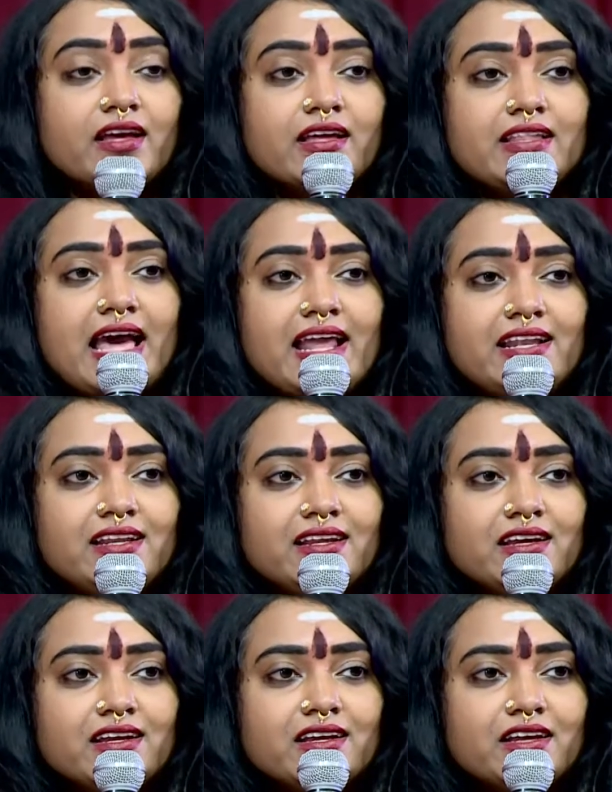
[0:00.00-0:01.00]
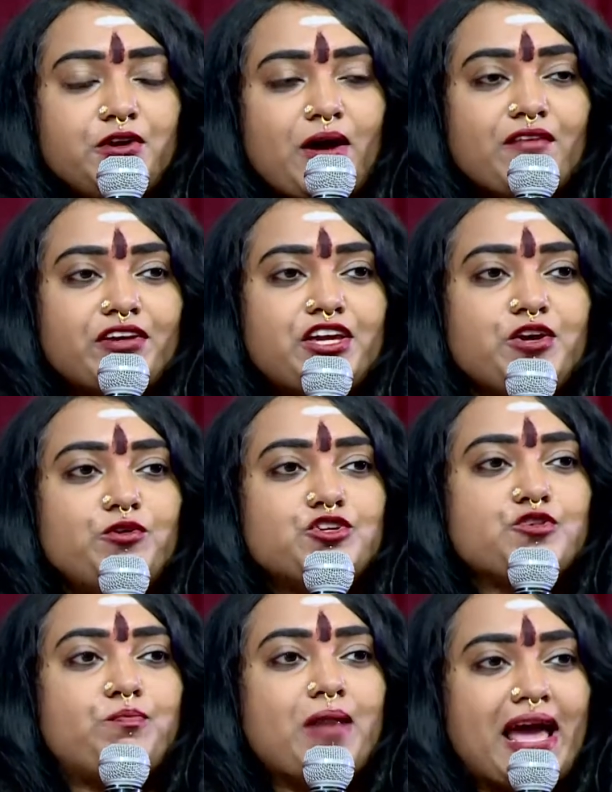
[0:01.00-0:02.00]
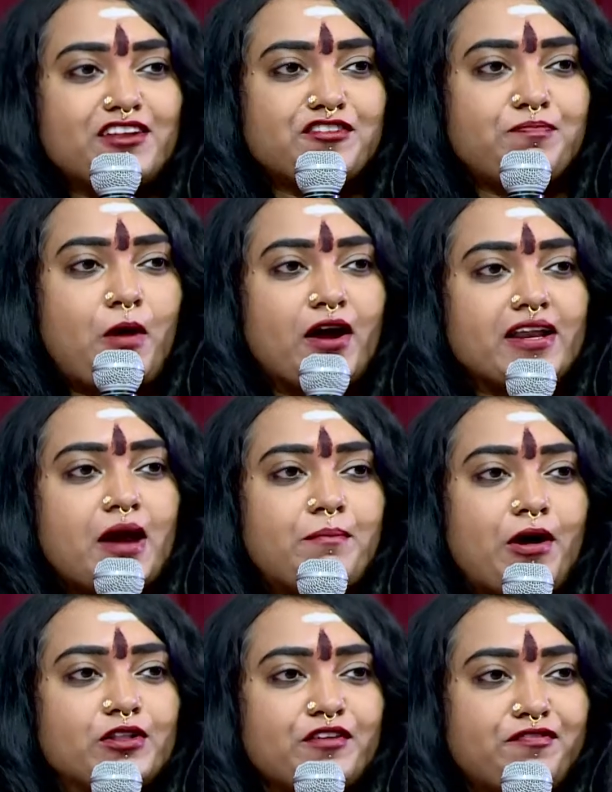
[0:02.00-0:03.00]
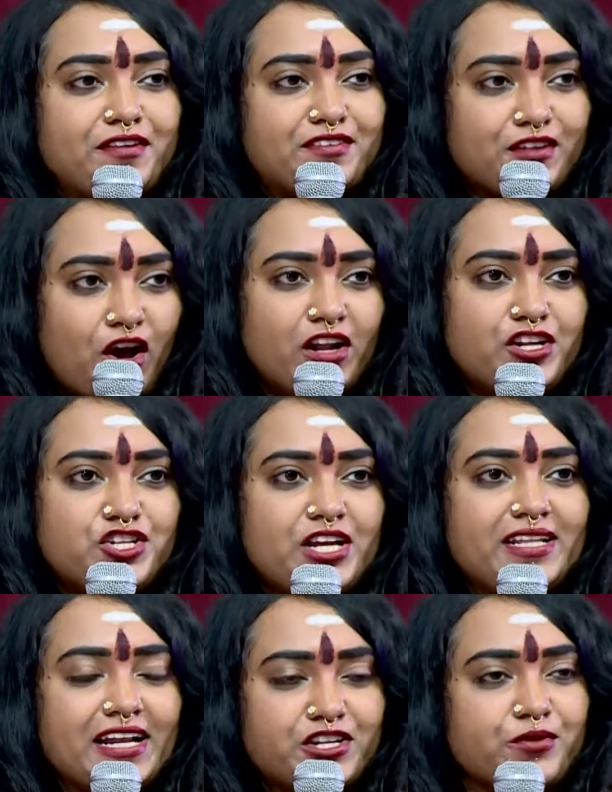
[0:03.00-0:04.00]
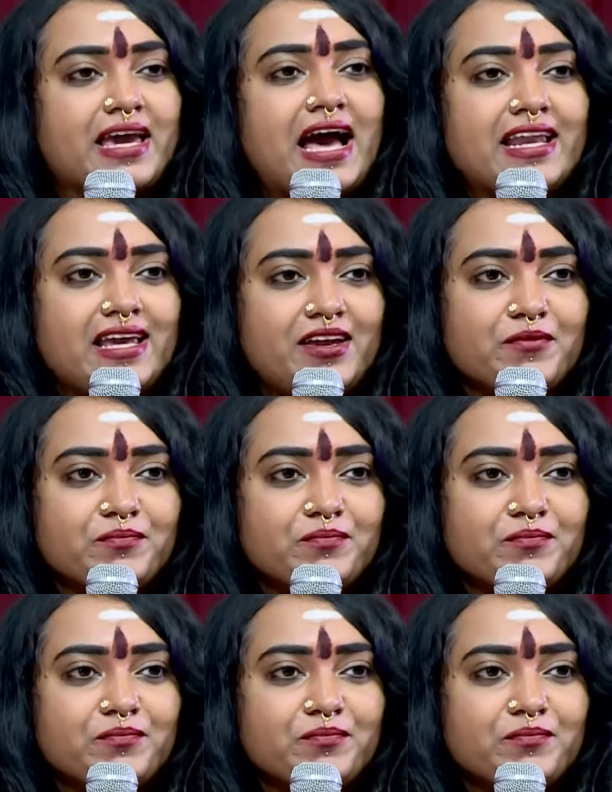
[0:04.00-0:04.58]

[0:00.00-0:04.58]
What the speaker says: then you have a huge blind spot about the physiology that you carry.